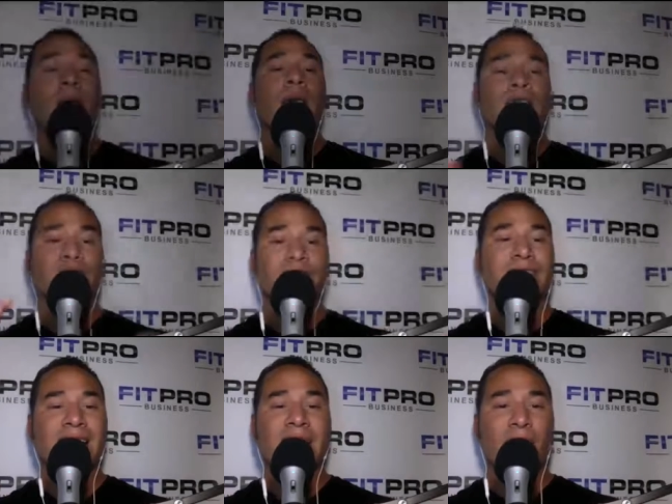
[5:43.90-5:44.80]
the service
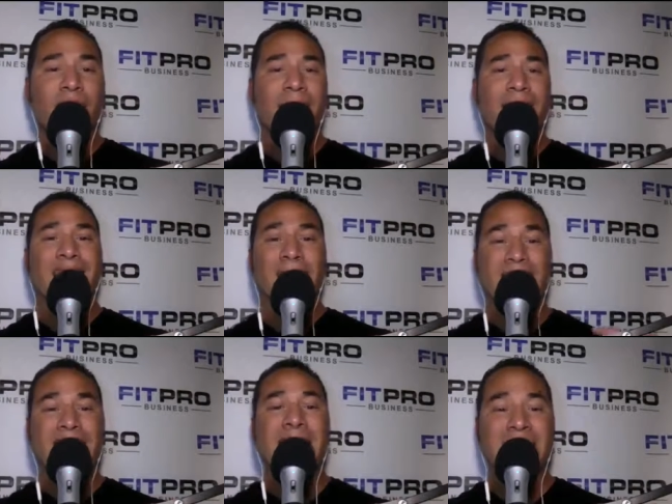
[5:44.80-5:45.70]
that i recommend is
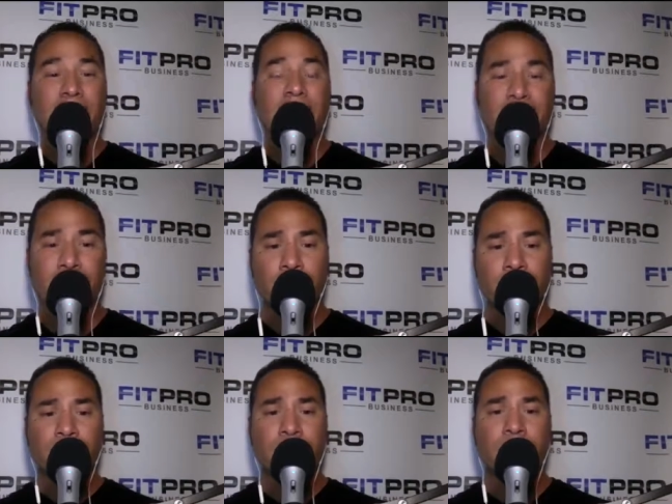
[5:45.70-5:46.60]
pt minder
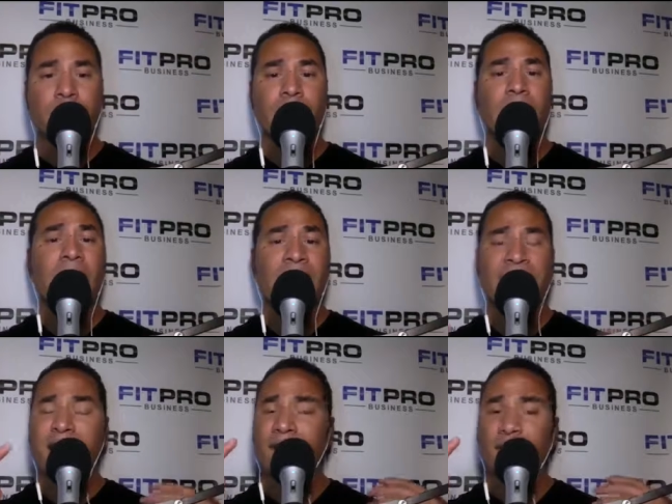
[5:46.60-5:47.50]
and
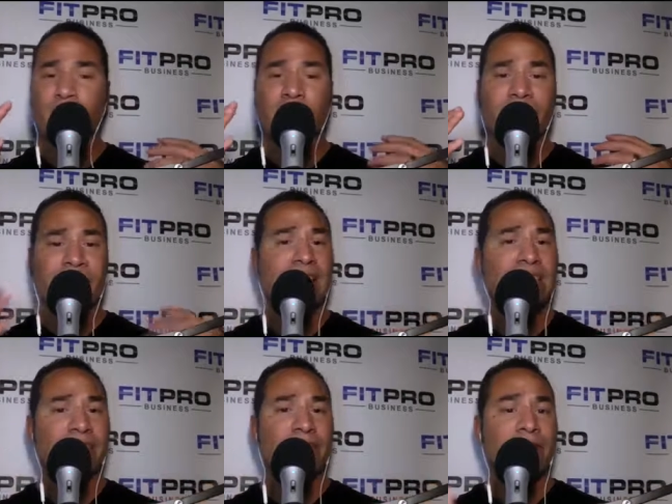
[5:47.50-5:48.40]
they've worked
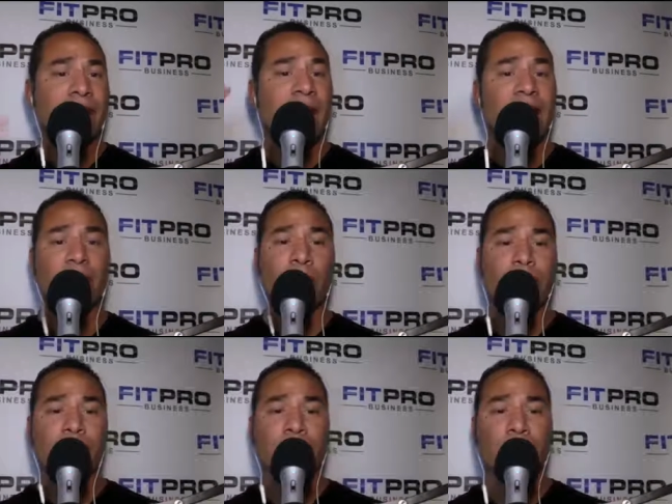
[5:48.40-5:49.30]
fantastic for me. I highly
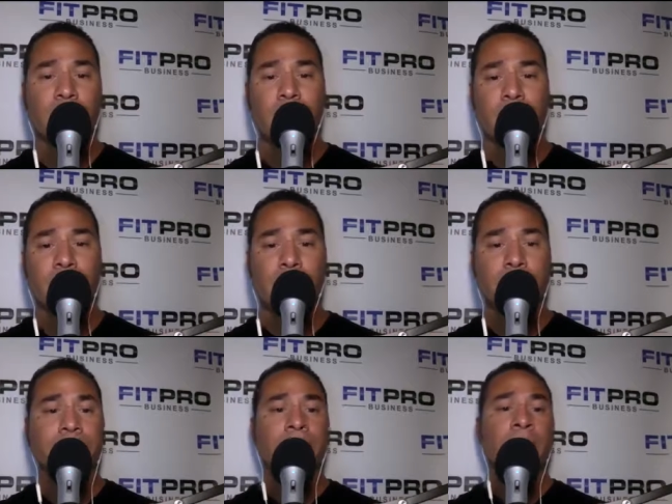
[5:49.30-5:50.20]
recommend you looking them up.
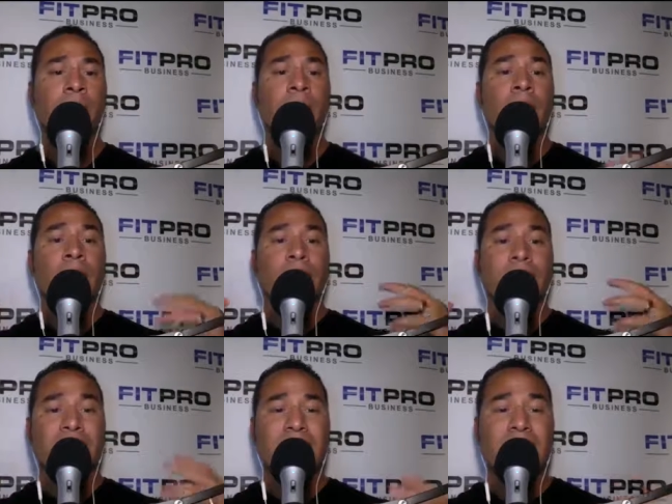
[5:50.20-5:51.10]
So
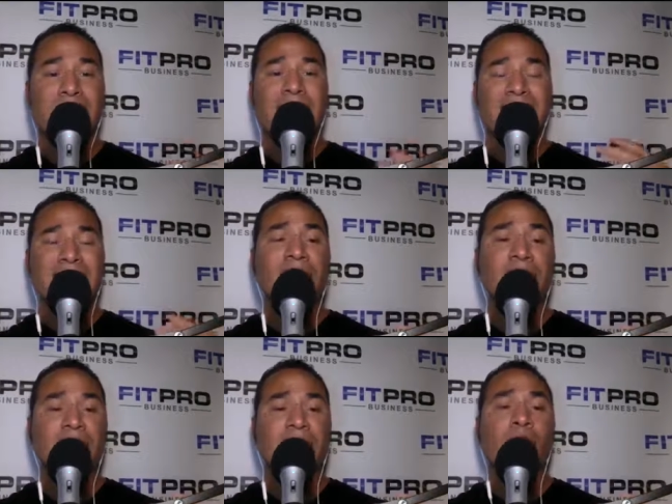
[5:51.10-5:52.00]
the next thing you
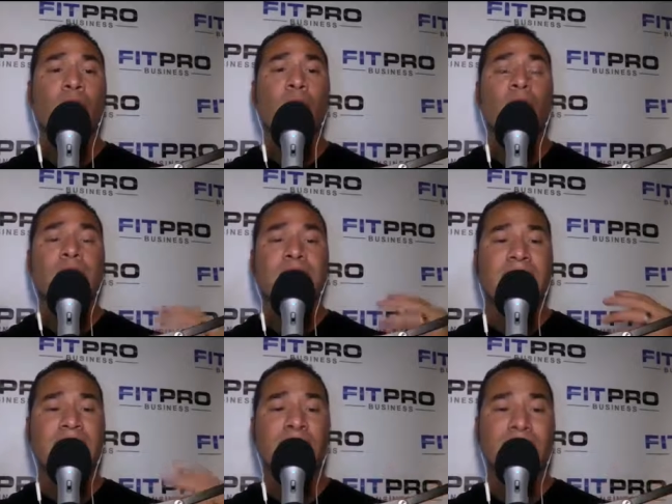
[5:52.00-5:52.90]
need to know to
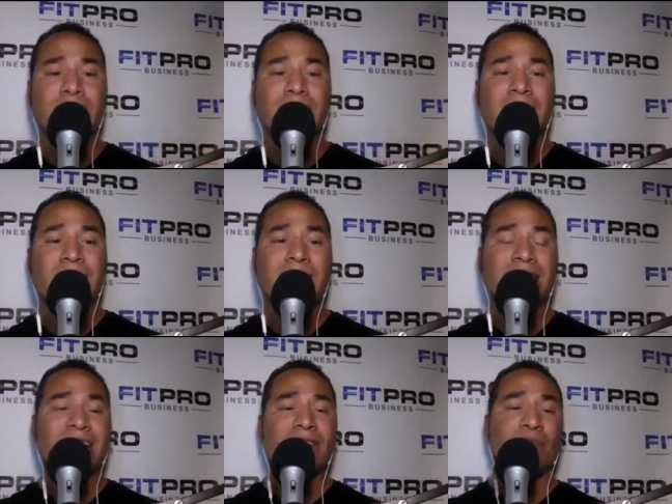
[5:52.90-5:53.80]
take your business to the
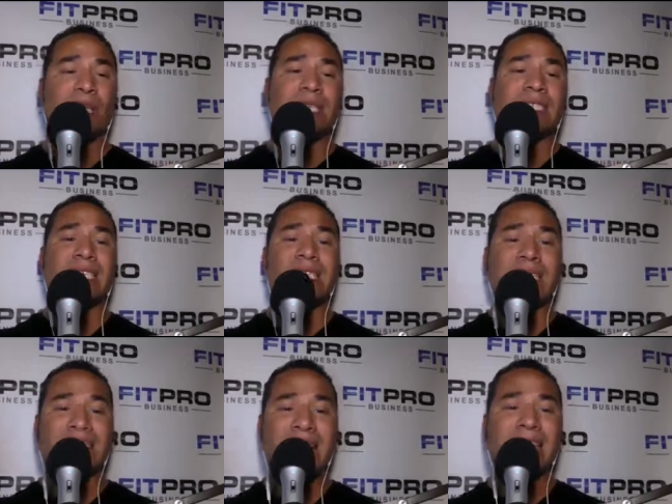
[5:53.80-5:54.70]
next level is to
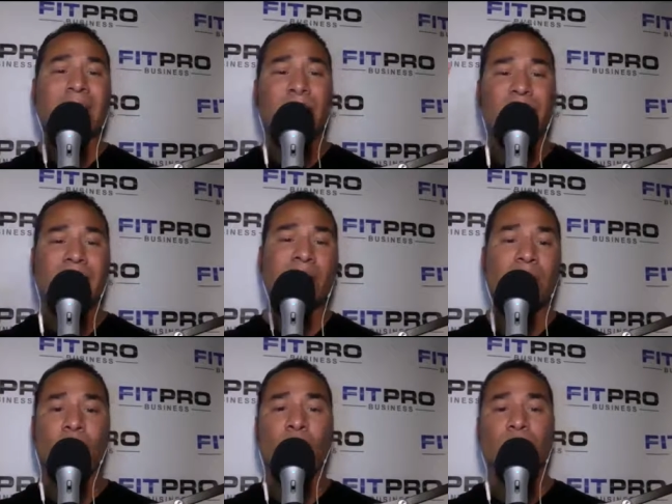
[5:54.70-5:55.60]
set big
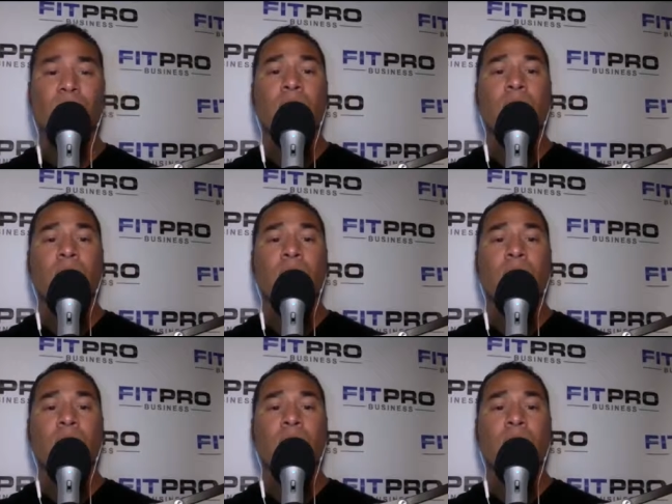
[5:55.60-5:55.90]
goals